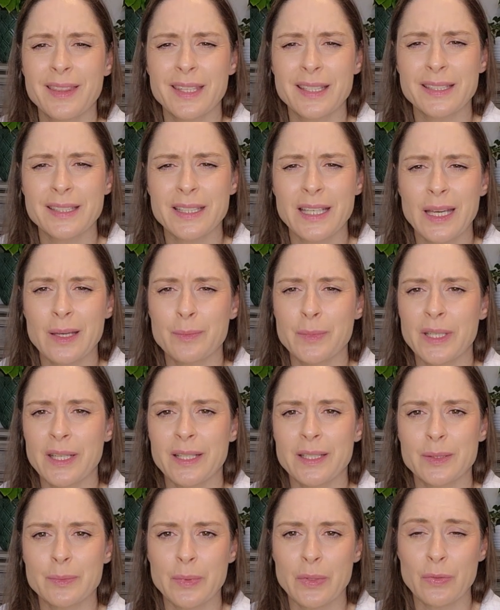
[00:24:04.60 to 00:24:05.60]
this time it
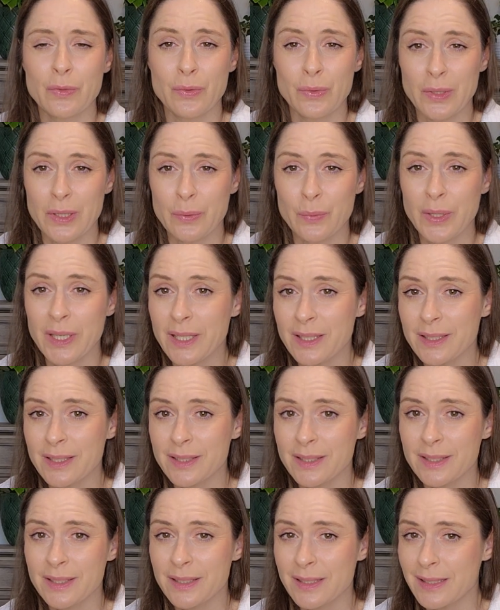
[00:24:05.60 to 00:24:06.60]
has been 3
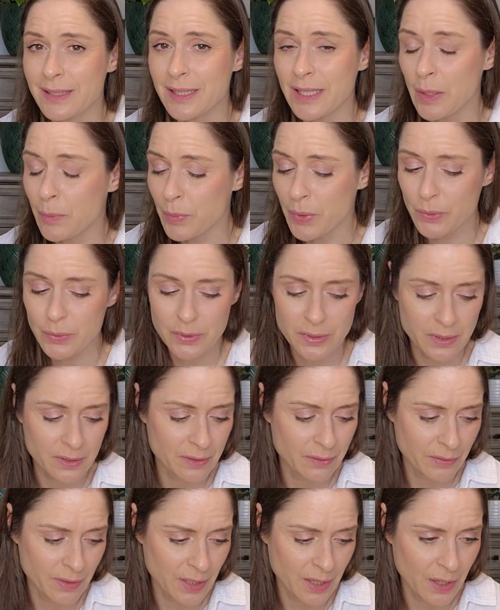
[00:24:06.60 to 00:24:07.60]
weeks since I posted
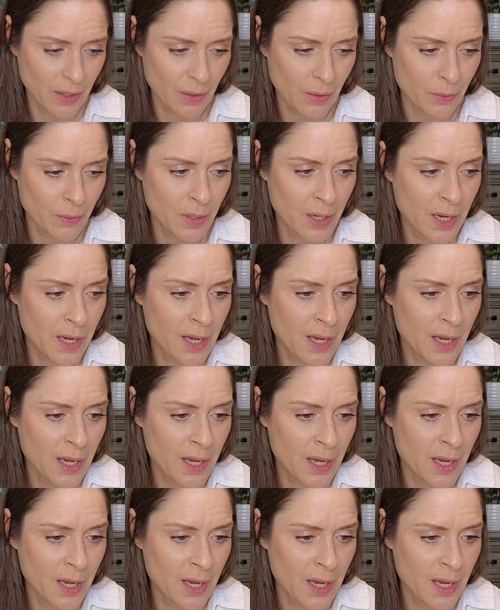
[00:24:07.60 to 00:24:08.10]
a video.